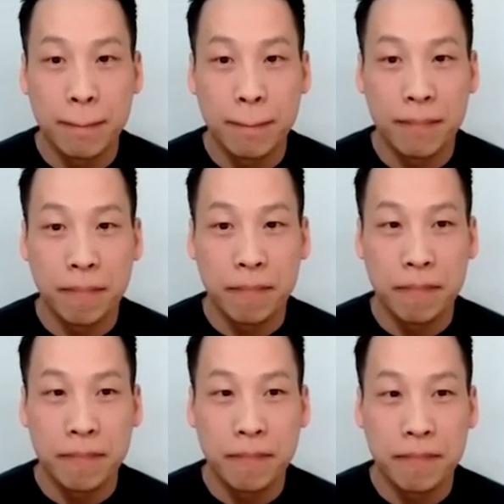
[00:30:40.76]

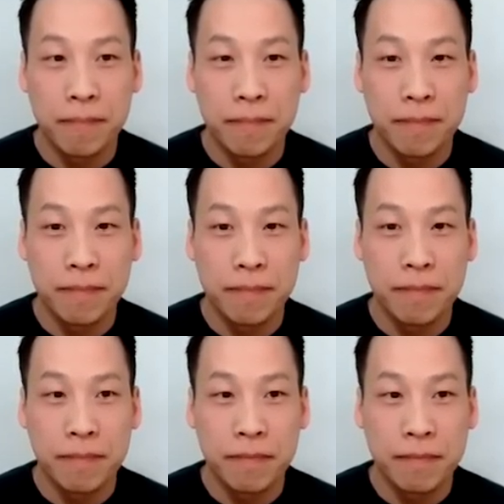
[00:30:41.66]

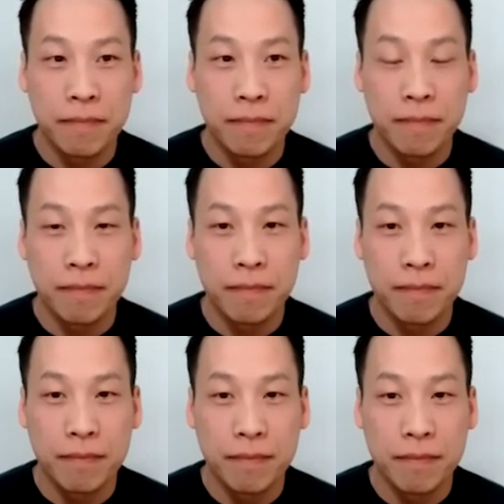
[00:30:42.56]

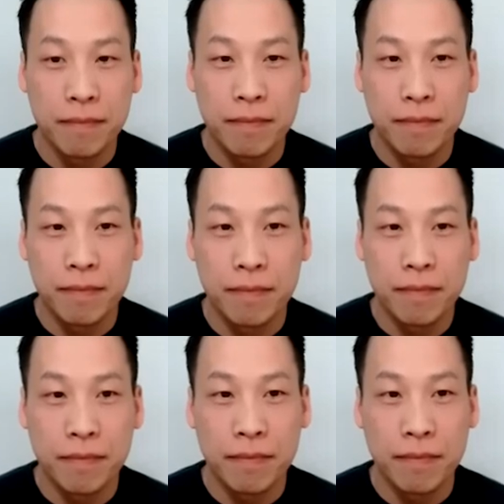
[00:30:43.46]

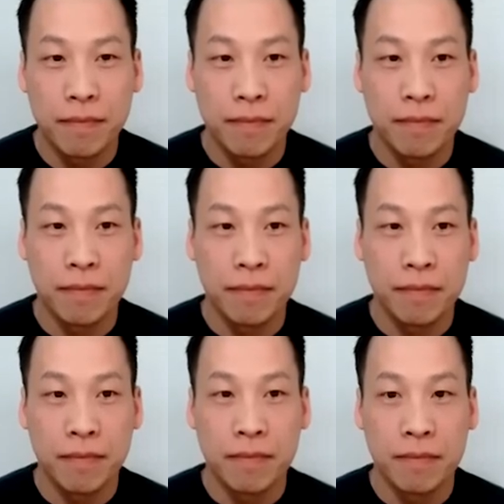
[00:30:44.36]
[no speech]